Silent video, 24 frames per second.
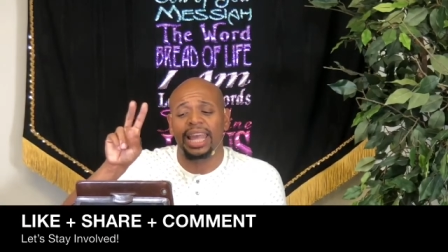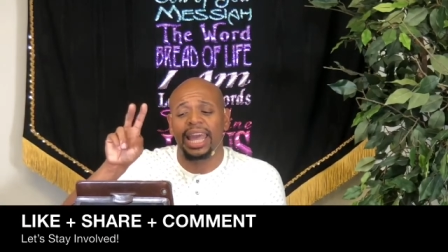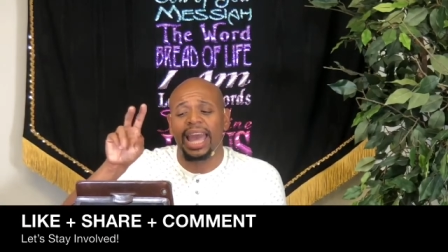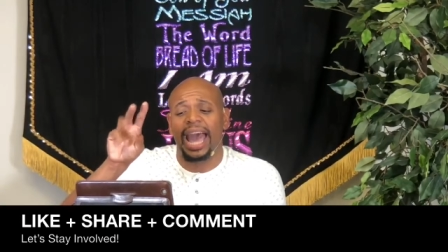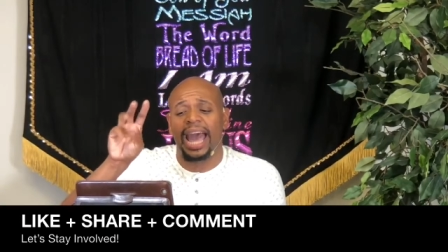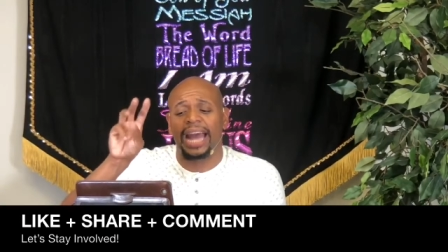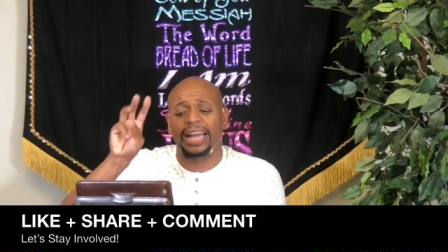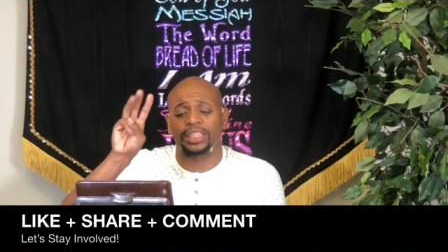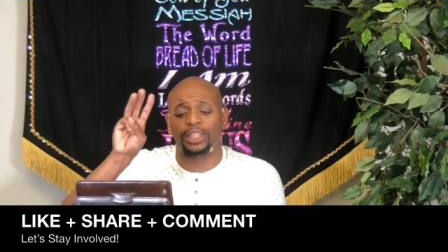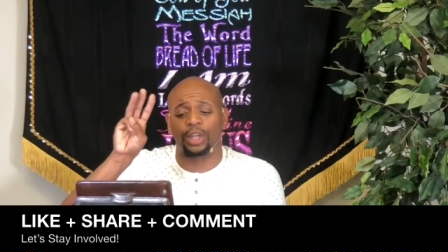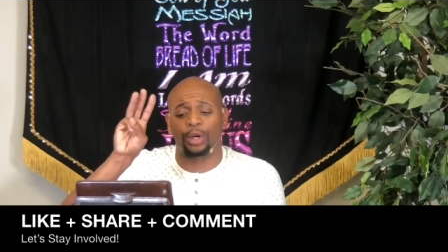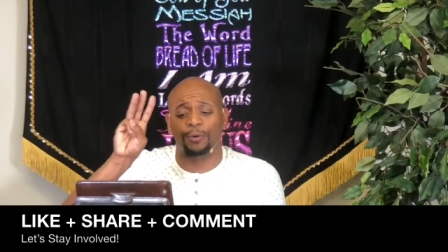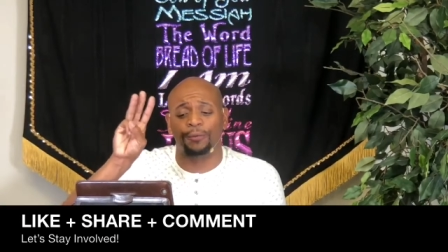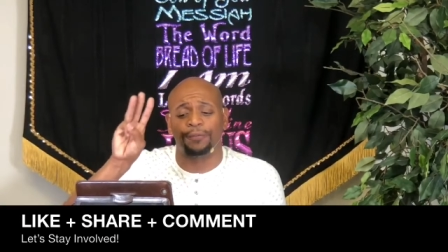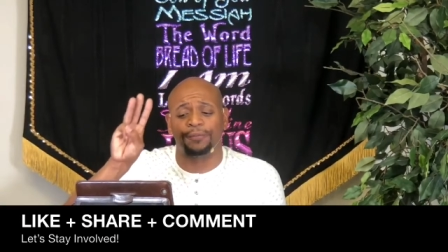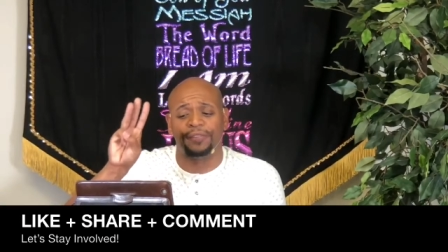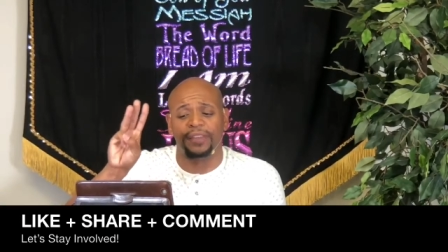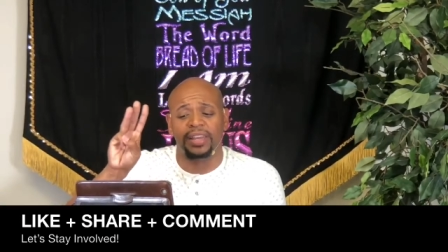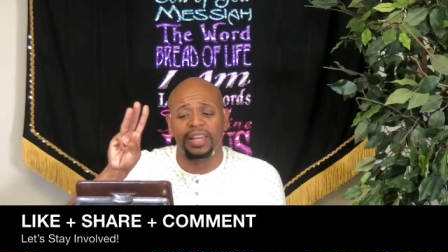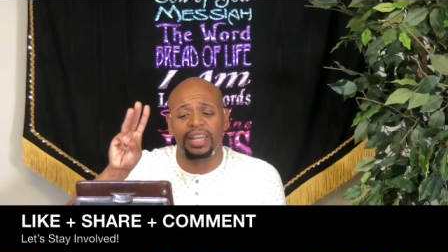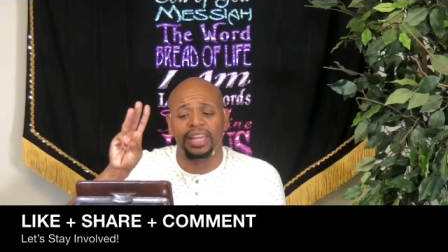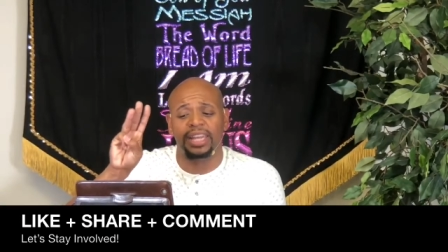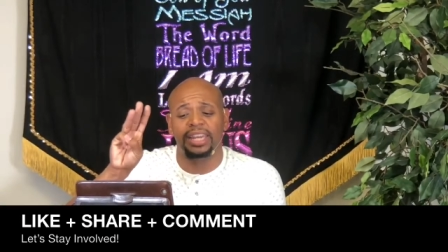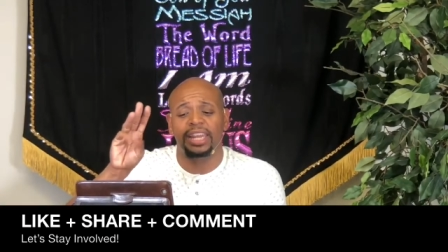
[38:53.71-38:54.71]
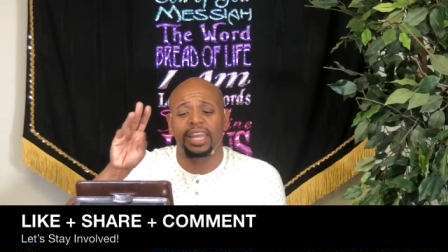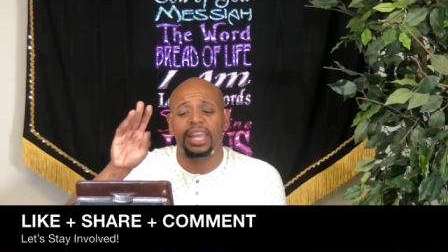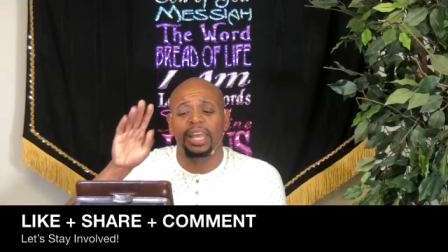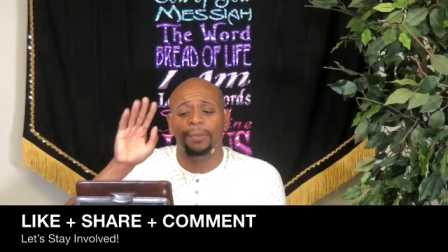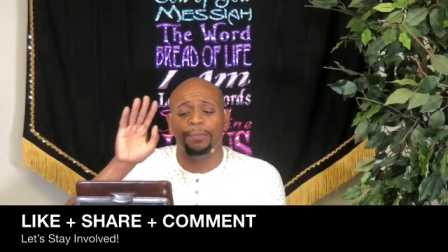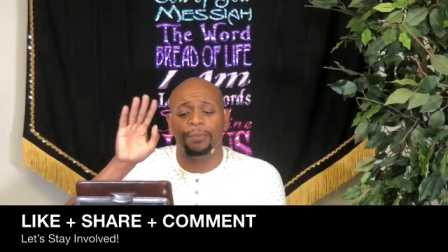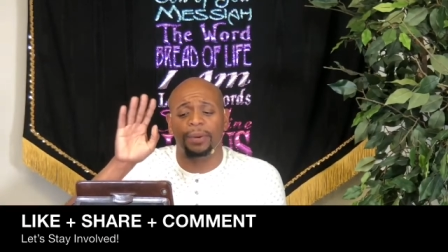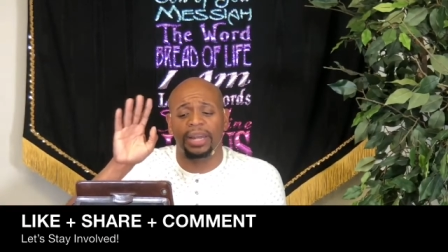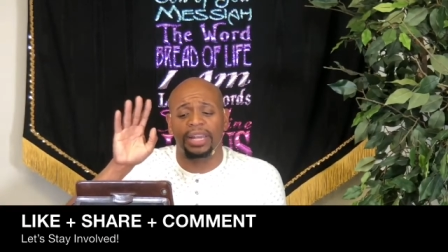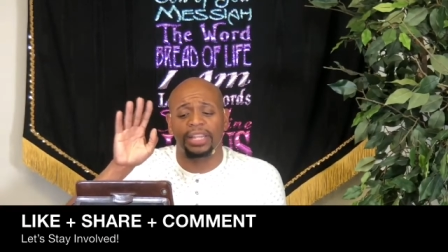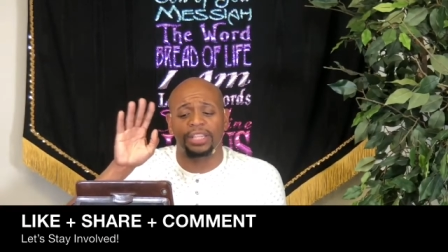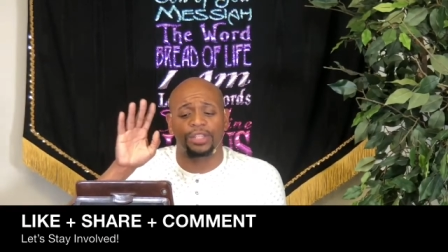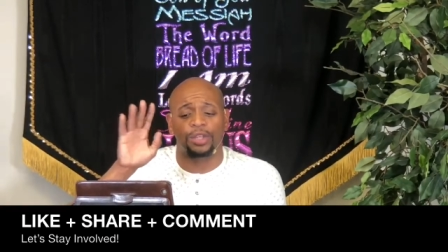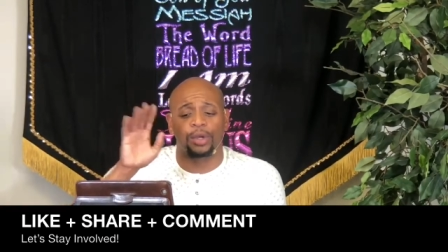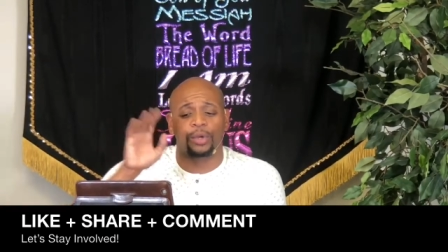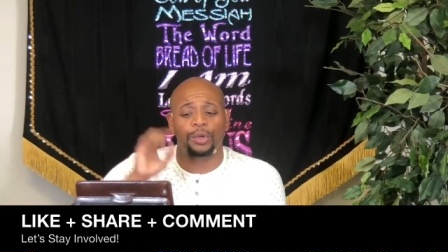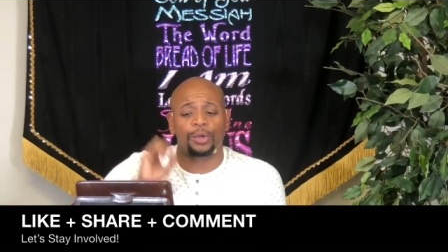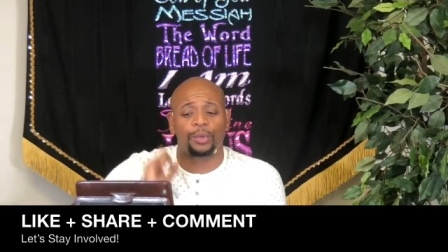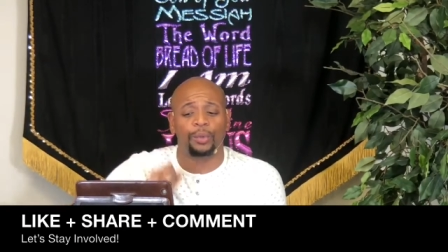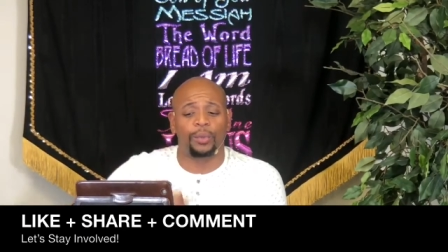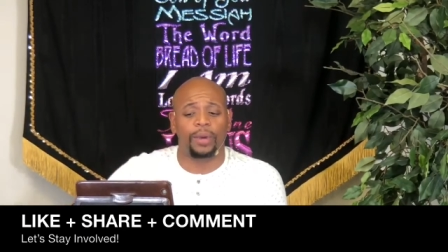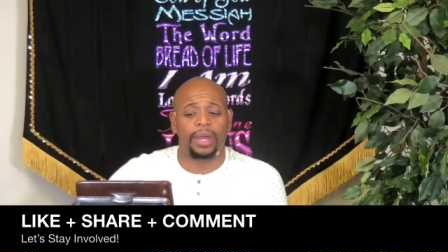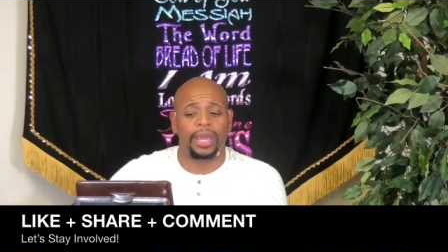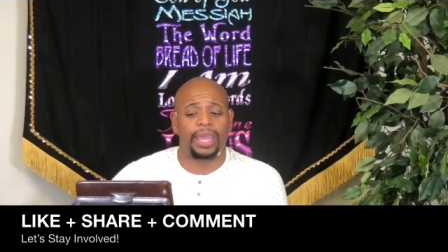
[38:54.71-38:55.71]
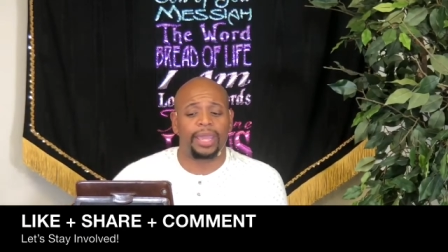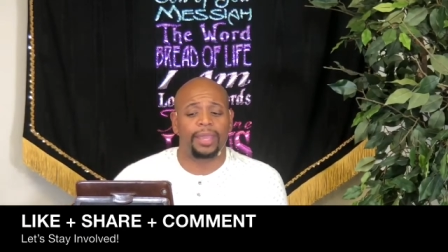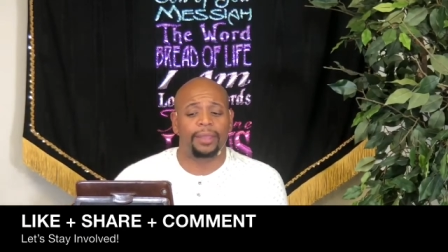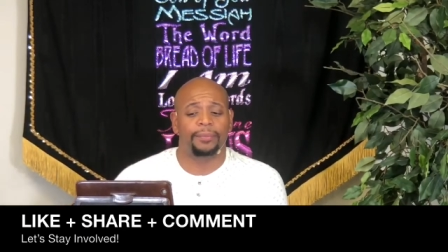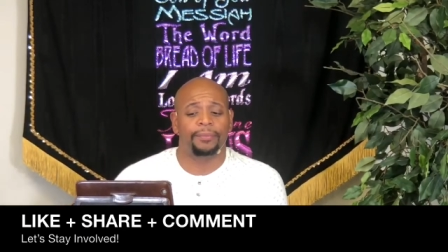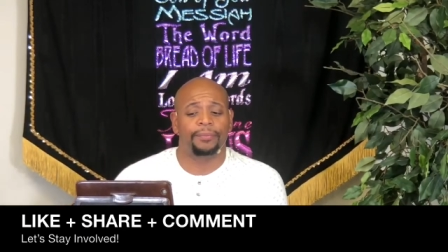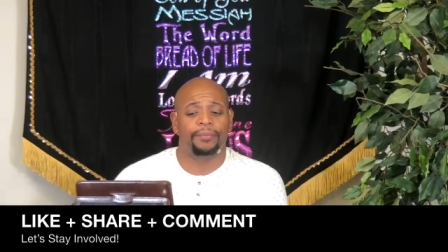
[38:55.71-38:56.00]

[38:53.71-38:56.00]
I don't feel it, but it's on the way.